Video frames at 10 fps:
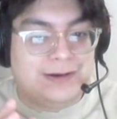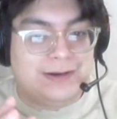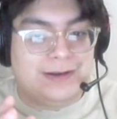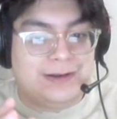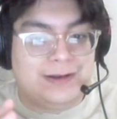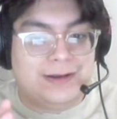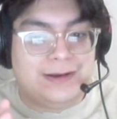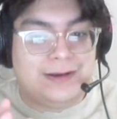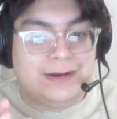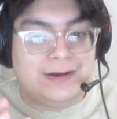
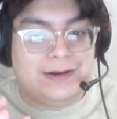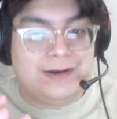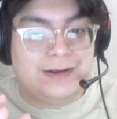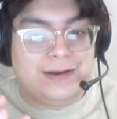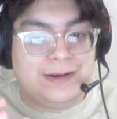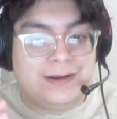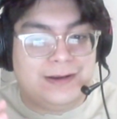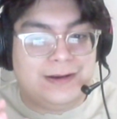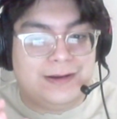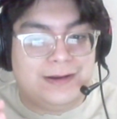
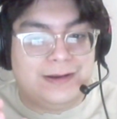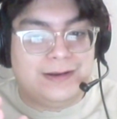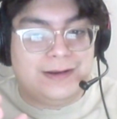No one is speaking in this clip.